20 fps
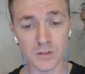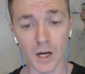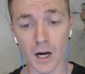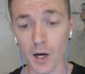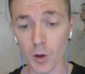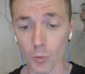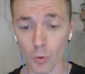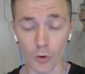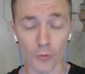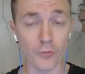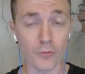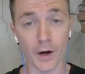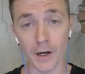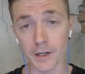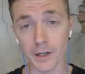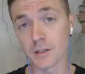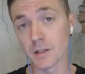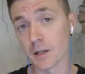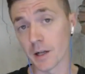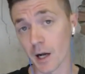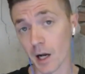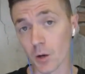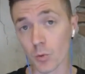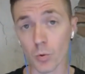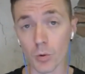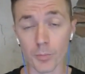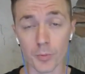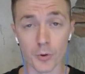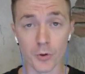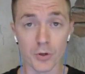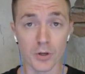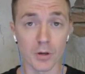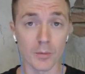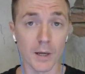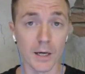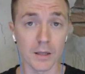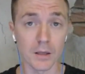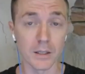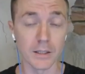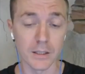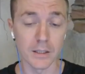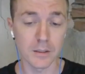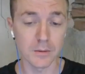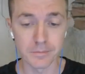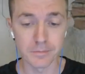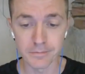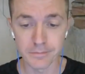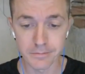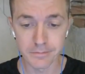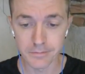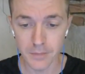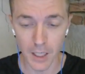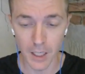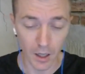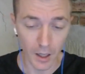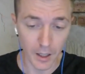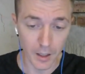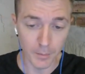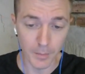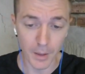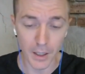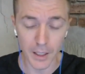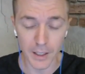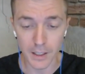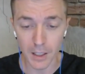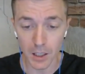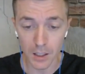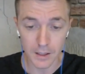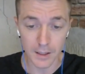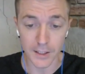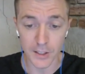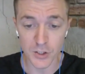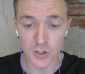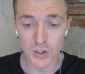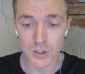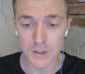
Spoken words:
I will find it and I will put it in my link, in my list.